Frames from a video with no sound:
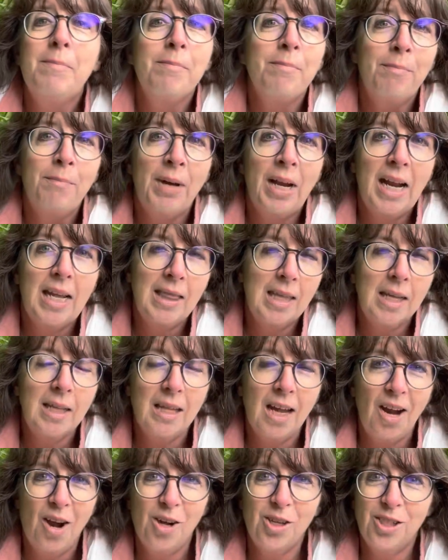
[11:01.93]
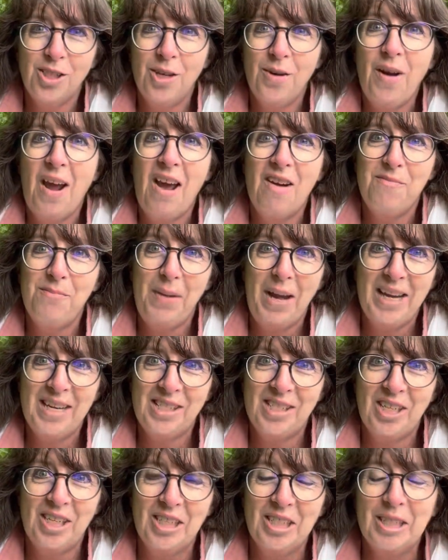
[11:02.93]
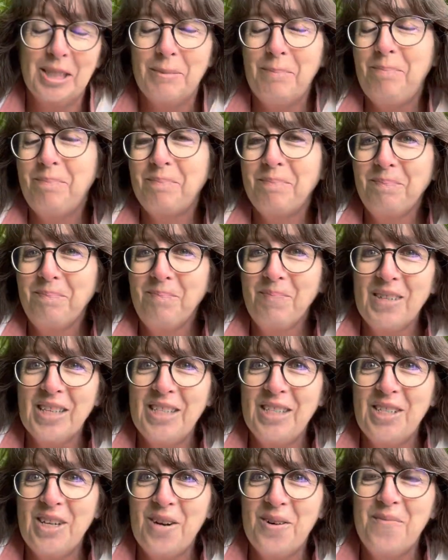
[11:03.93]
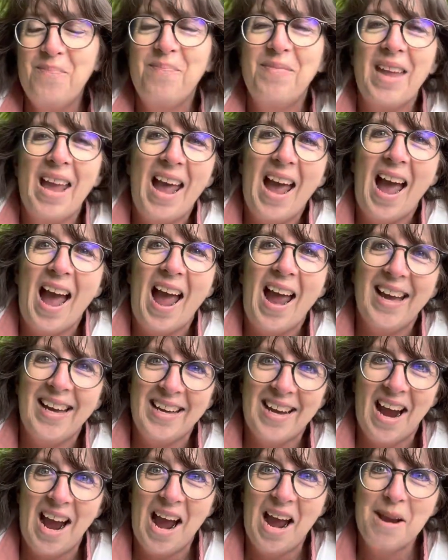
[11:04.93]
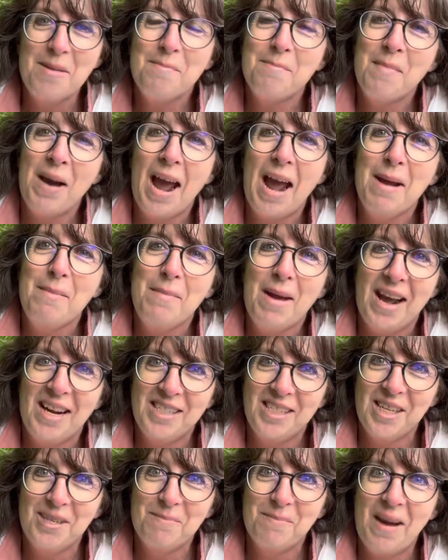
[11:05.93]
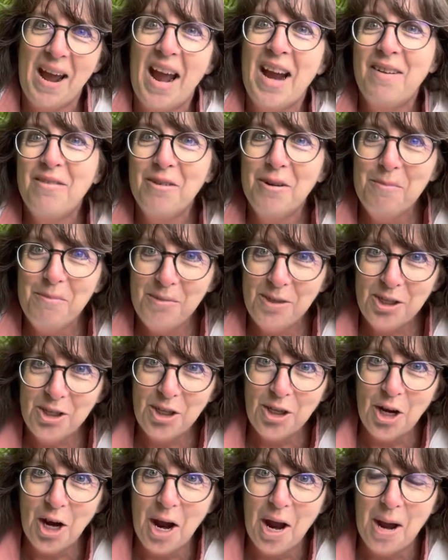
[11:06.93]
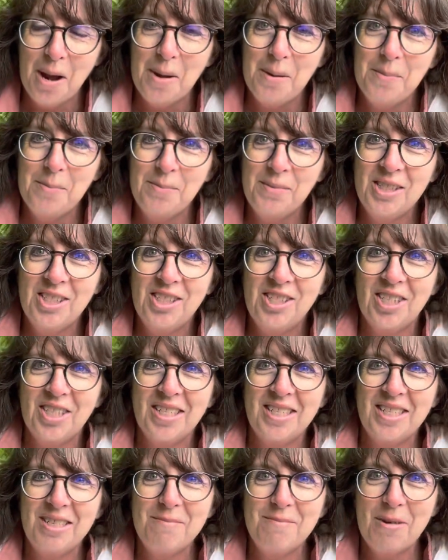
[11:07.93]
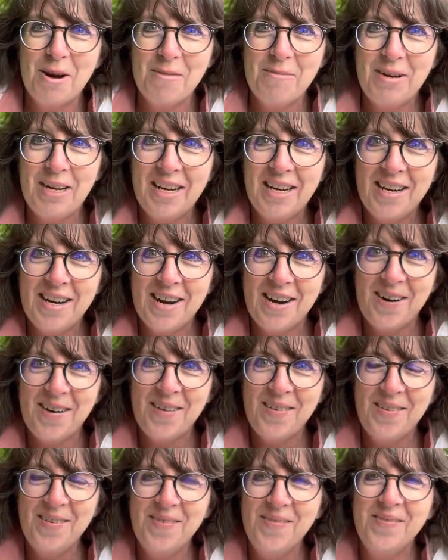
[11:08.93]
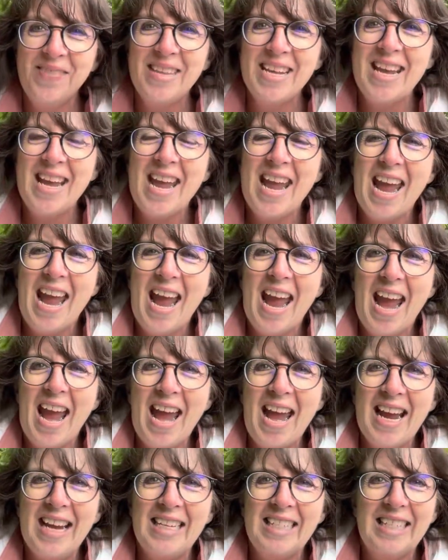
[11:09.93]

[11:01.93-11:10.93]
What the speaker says: But I think they also have baked goods. So I got my magic bag from Chums just a moment ago, and